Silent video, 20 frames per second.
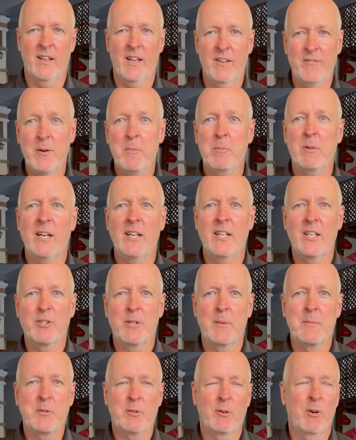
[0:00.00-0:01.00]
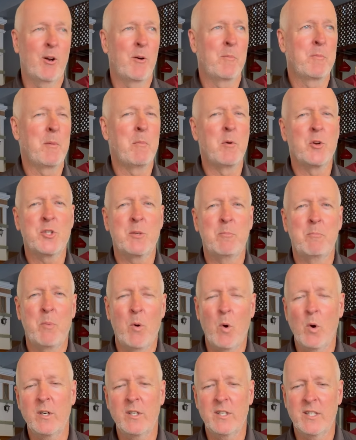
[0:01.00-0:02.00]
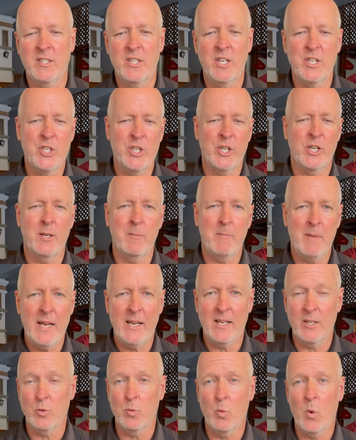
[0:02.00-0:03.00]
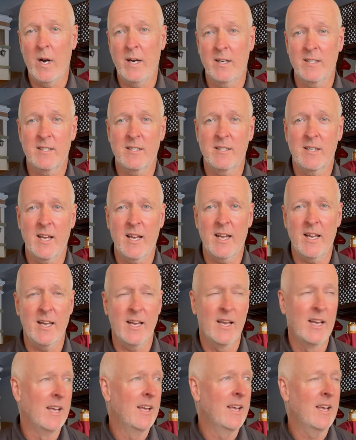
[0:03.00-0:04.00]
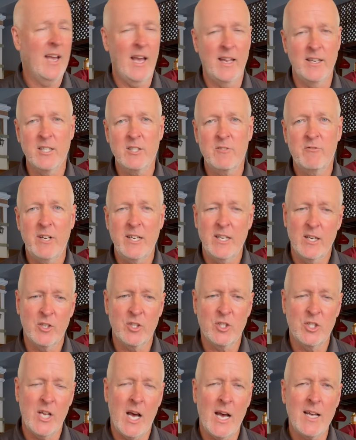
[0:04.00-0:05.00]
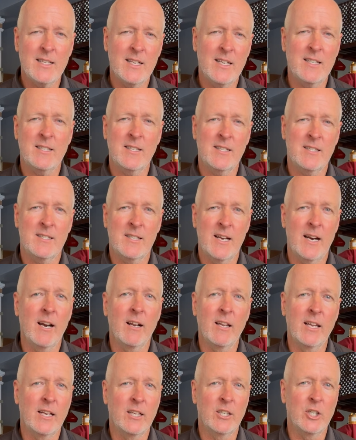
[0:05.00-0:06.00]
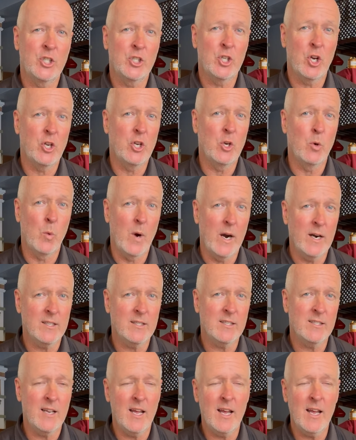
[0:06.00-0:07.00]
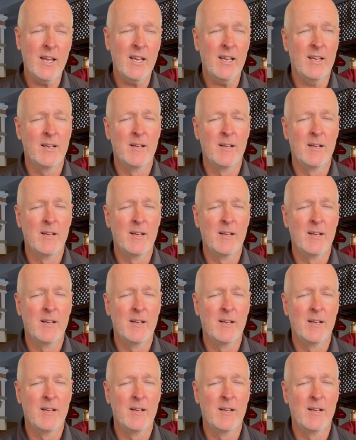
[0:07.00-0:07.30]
If you're planning a trip to Rome, the most important decision you're going to make is where to stay. And this video is not necessarily going to show you where to stay,